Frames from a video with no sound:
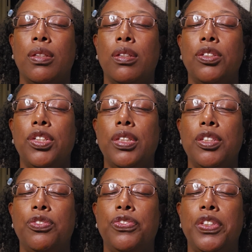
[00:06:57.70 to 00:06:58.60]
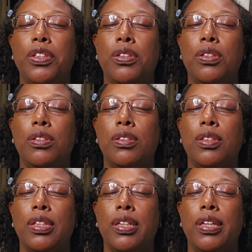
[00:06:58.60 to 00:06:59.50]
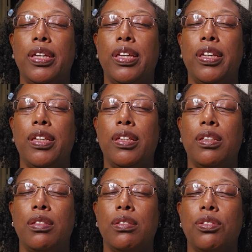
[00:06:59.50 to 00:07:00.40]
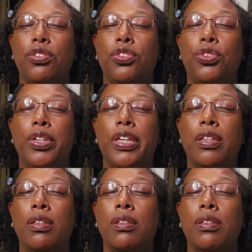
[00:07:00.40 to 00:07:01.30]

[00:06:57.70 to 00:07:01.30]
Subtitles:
Now gently feel a string